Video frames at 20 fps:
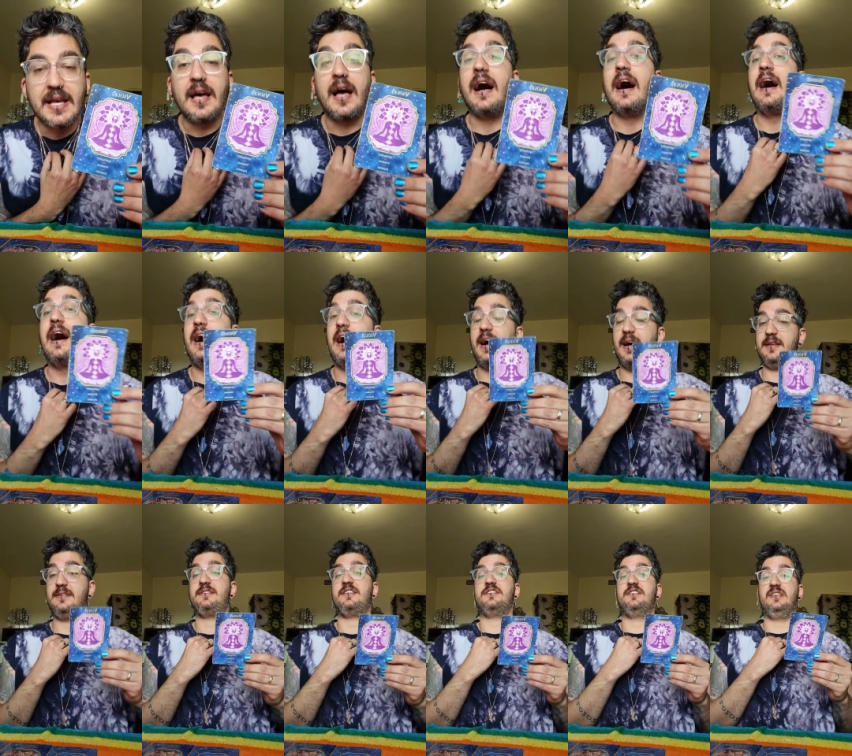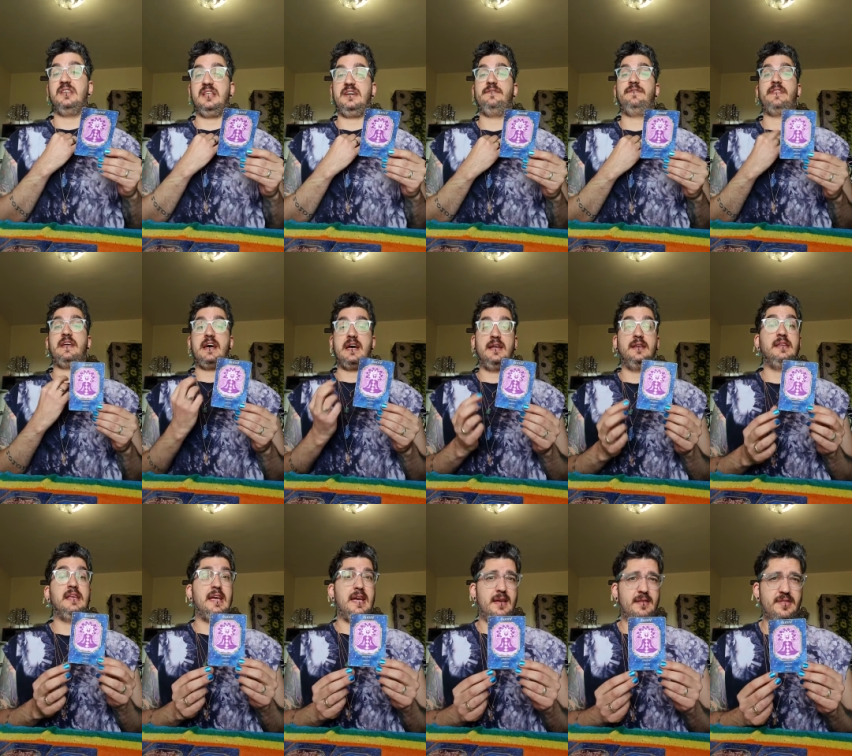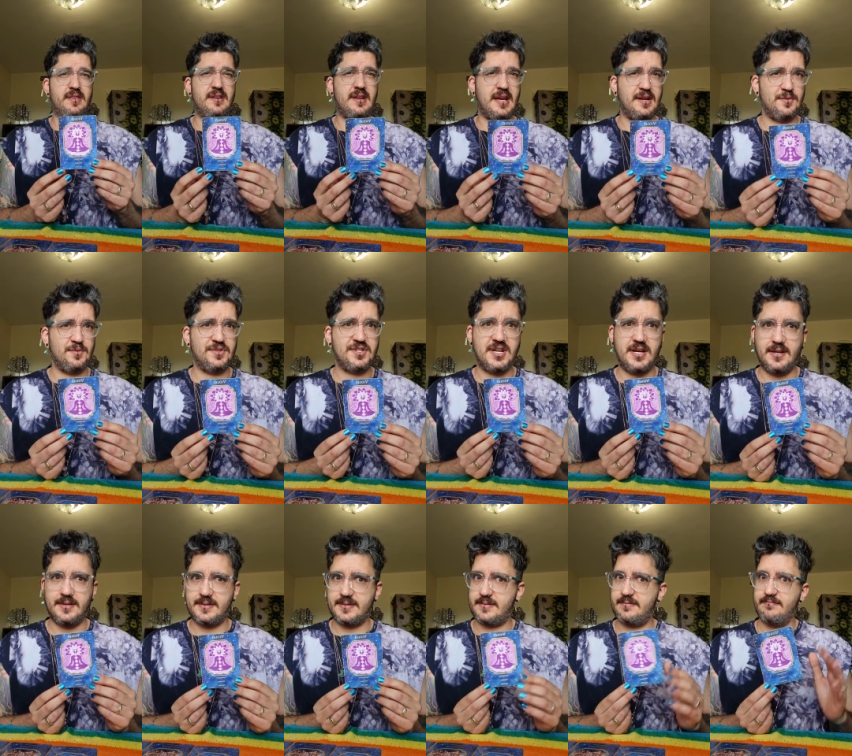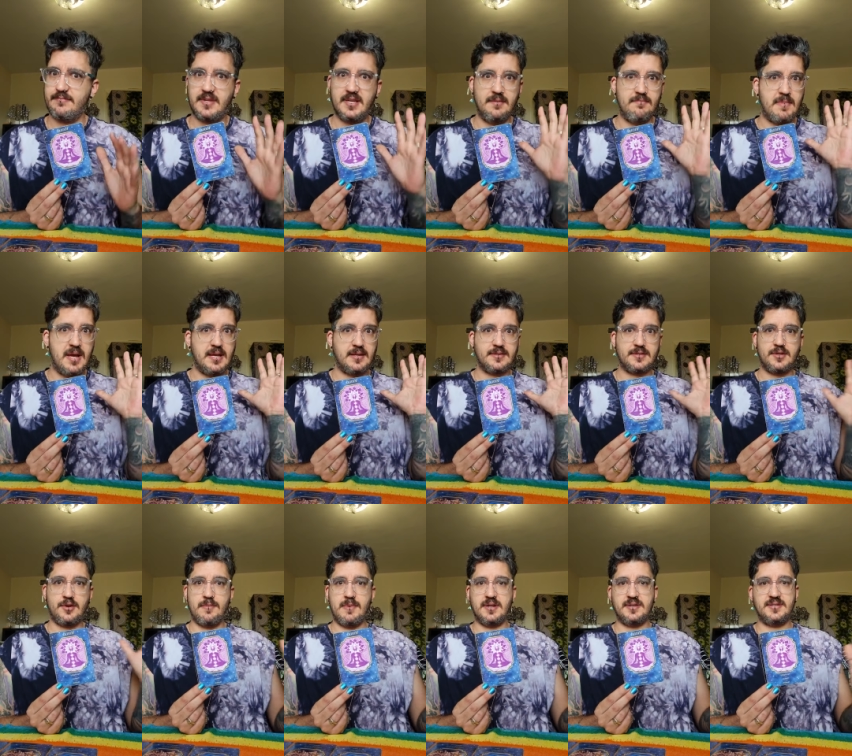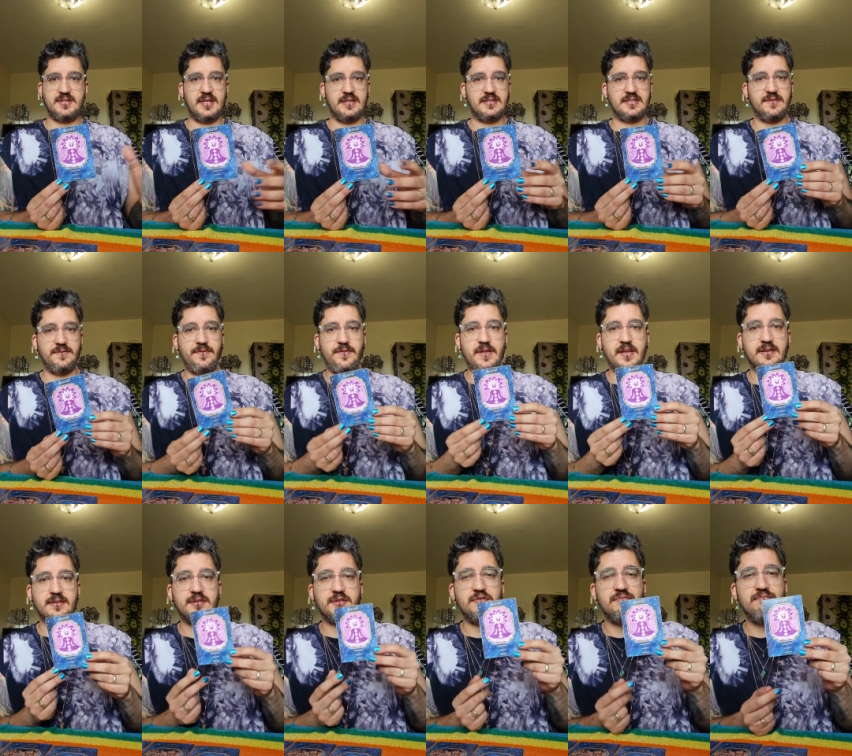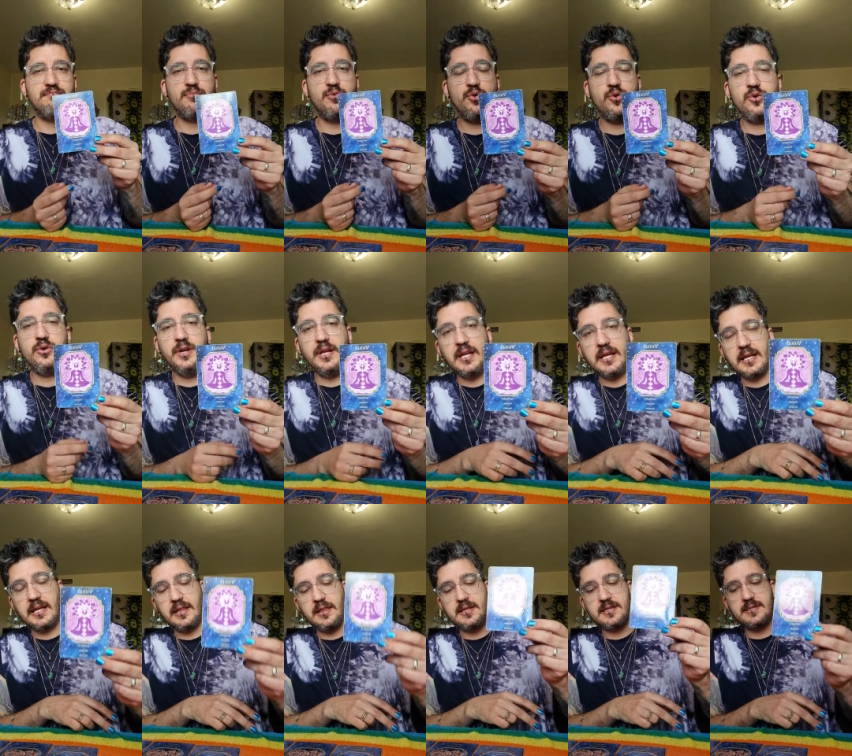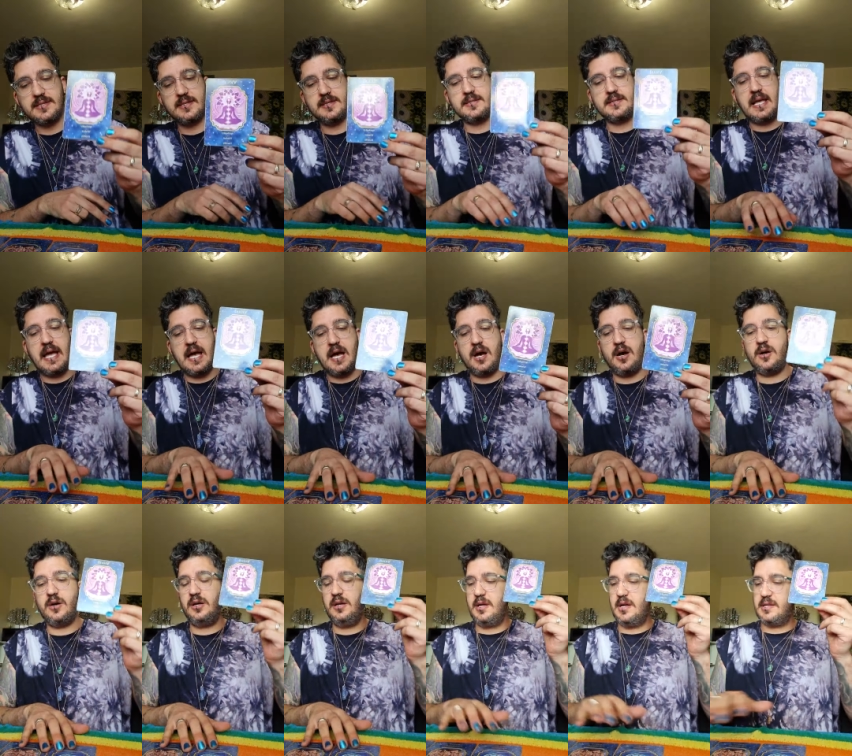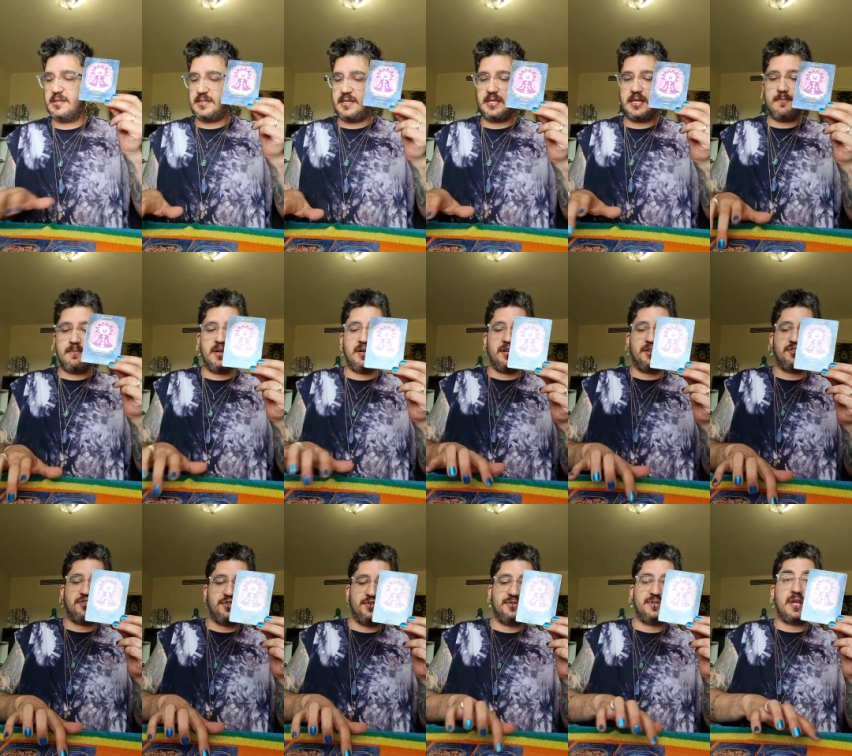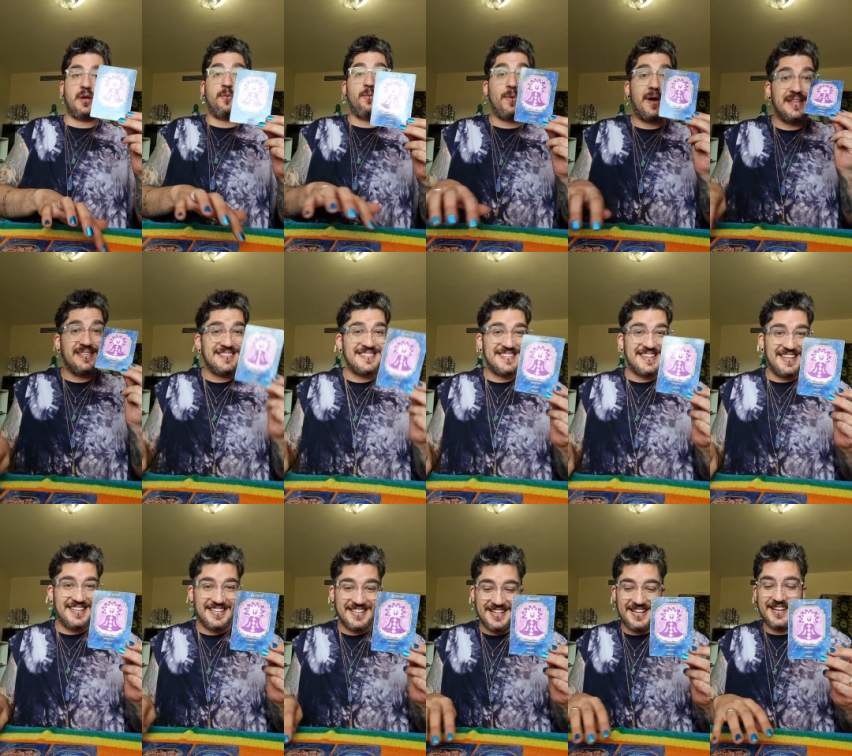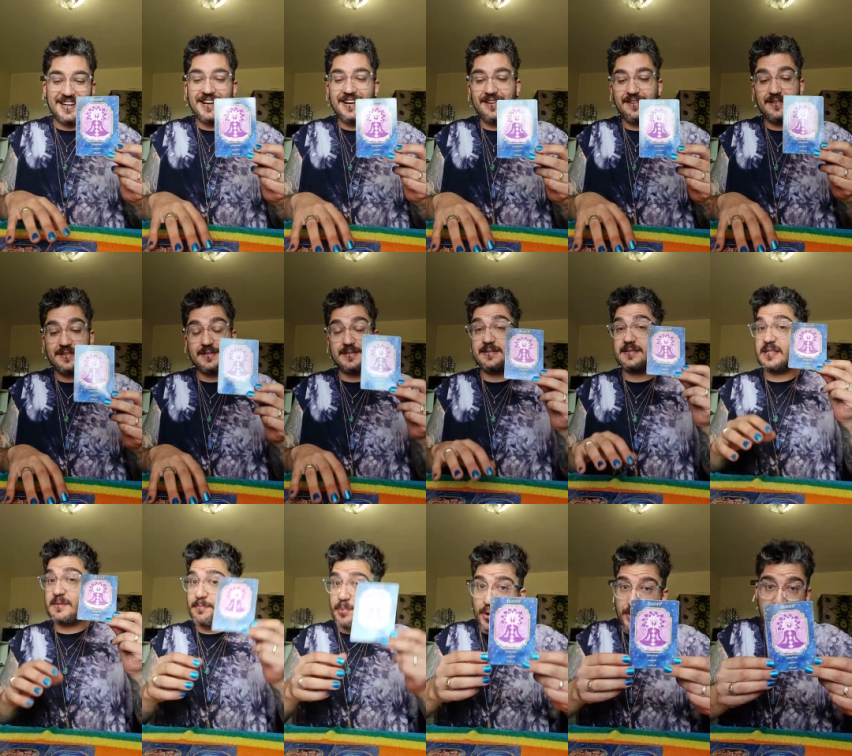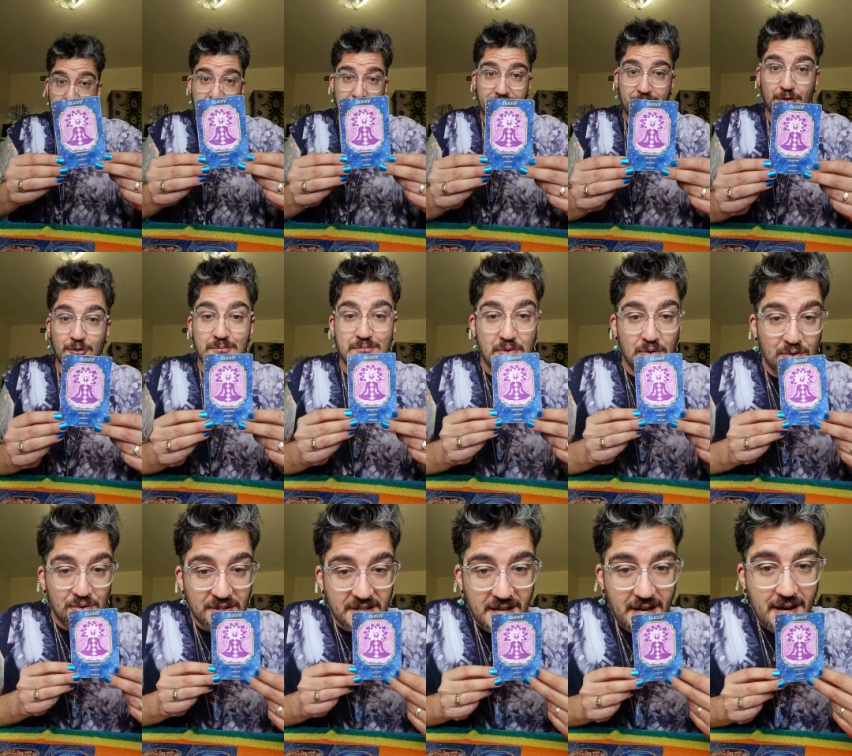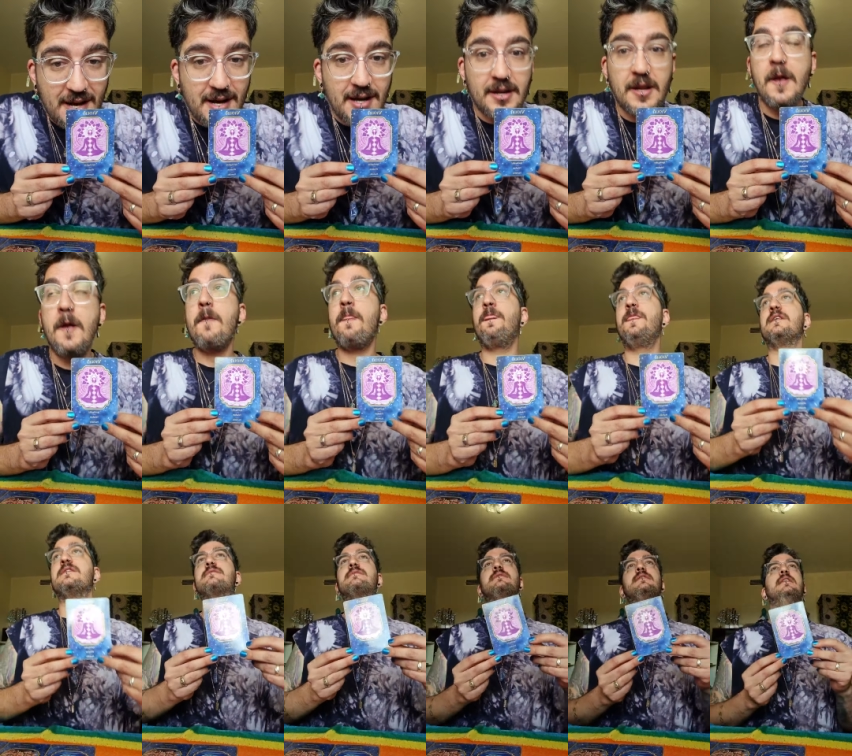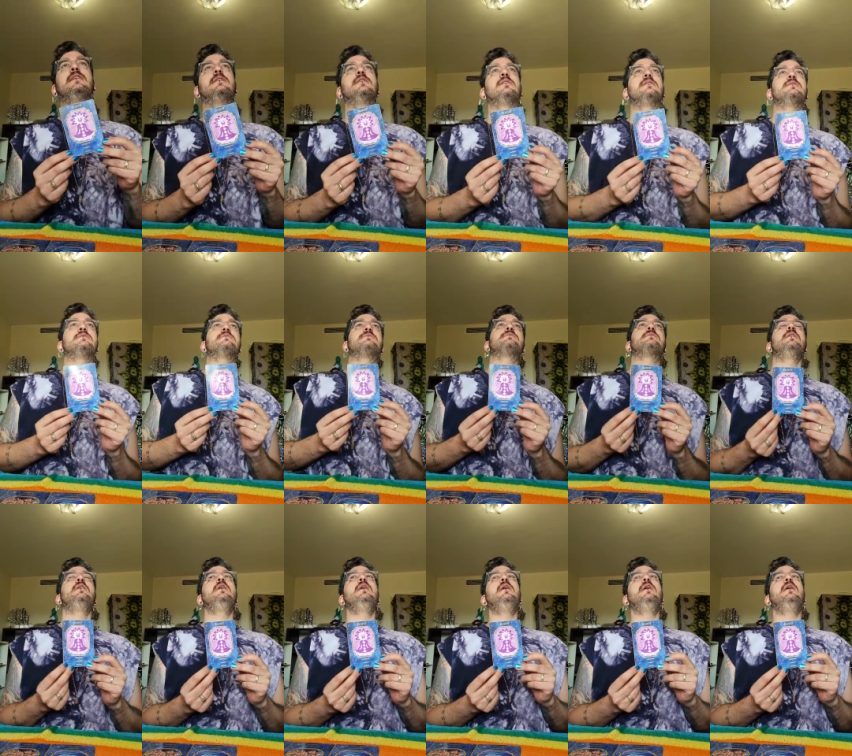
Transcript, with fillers: Ah, don't you love that? Yeah, the natal charts can make so much sense of things. Good morning. This is our Sunday, Monday, Tuesday, Wednesday card. This is the post full moon card. This is